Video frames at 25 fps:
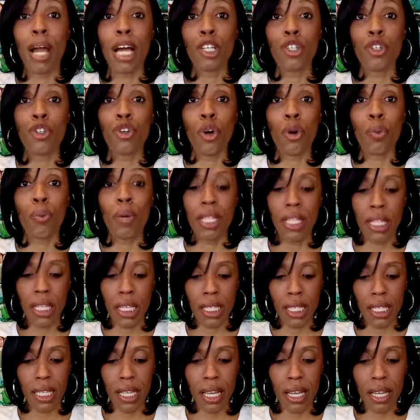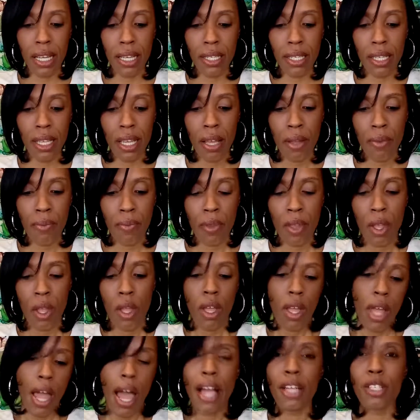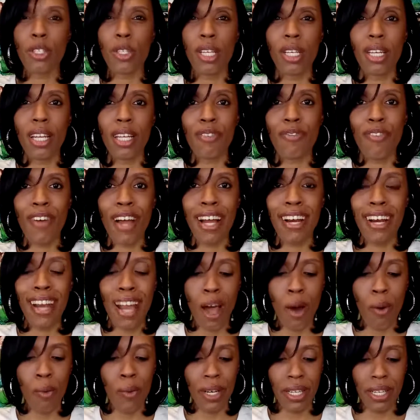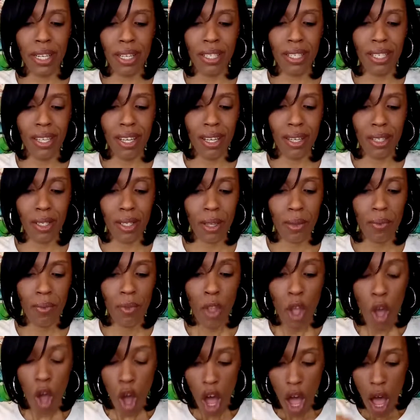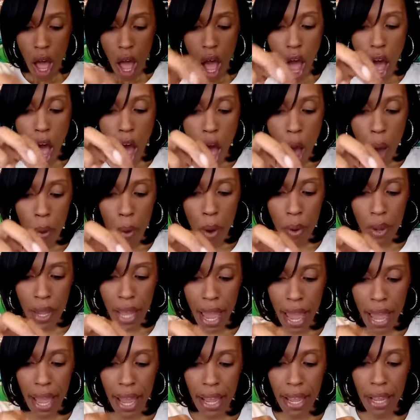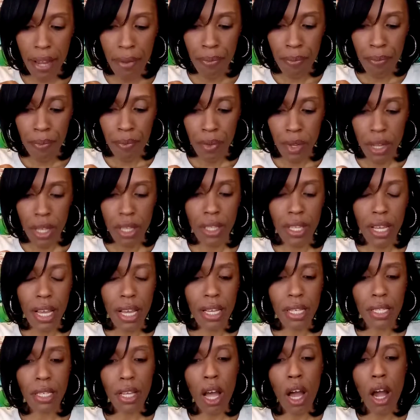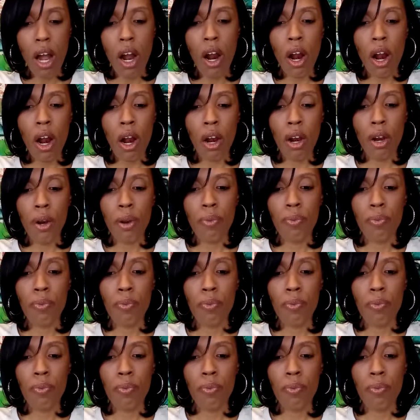not sure what this is. Actually, let's find out what this is. Oh, okay. These are,